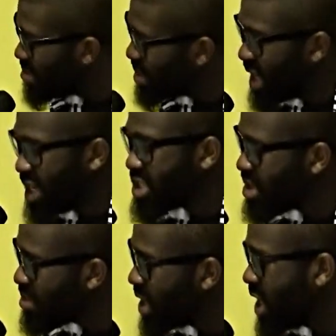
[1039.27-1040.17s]
But like
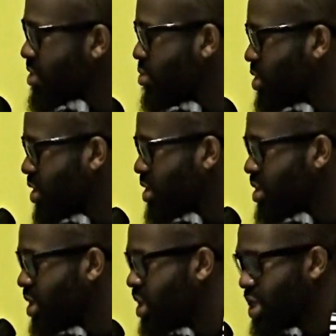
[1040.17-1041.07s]
some cats who
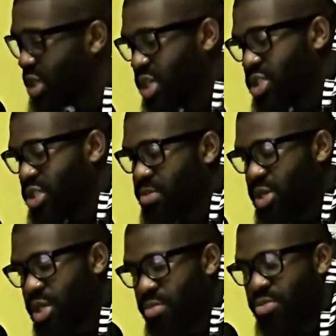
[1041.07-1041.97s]
just, they see
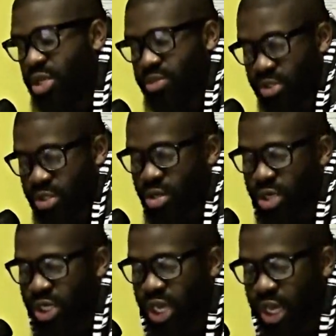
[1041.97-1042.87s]
me in the mix with
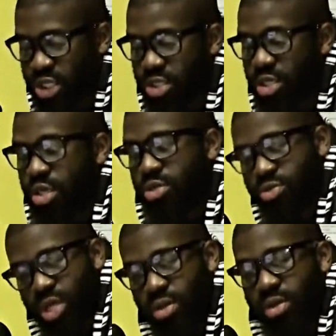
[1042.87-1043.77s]
certain cats
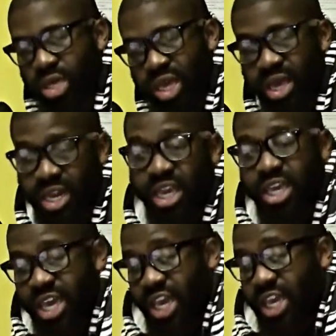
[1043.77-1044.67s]
so they and they
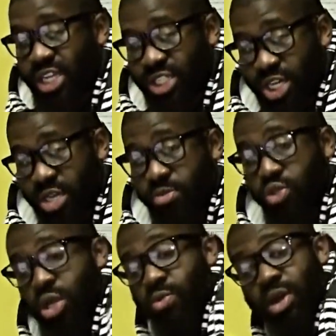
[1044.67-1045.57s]
can't yeah. get to them,
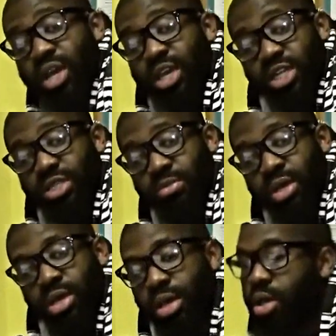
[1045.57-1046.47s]
so they want to get to
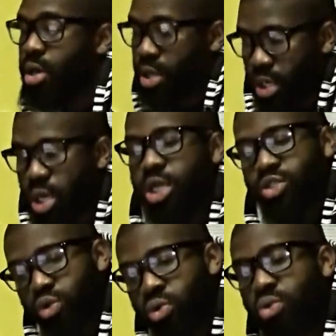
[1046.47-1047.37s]
me. That's
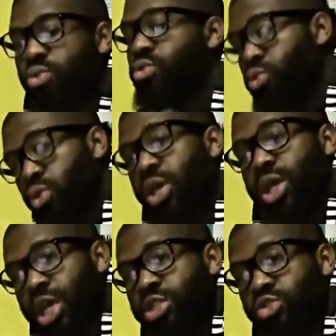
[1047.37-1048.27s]
cool. You
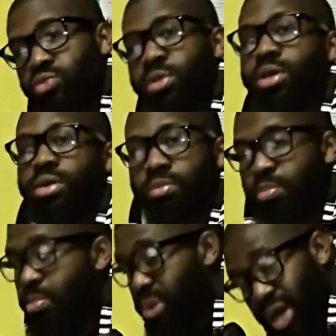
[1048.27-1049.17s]
can get to me,
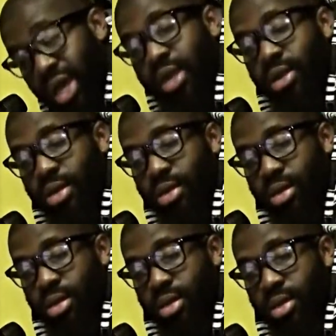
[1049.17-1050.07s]
but
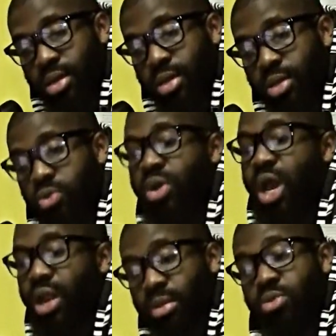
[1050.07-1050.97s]
exactly. you
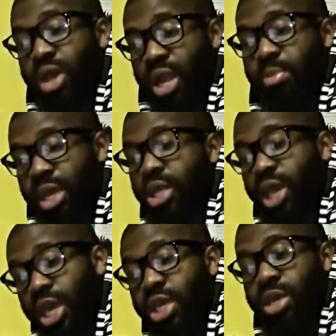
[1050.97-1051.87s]
gotta you gotta pay the
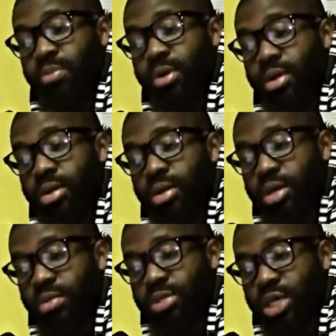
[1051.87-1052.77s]
gatekeeper.
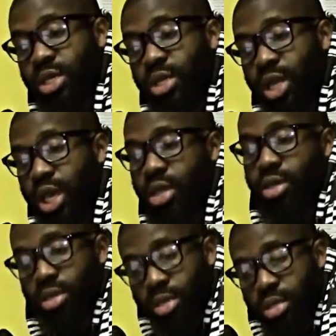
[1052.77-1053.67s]
You know what I'm saying?
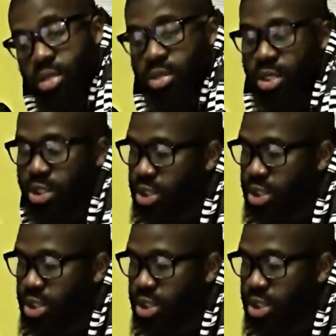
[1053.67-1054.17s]
Yeah.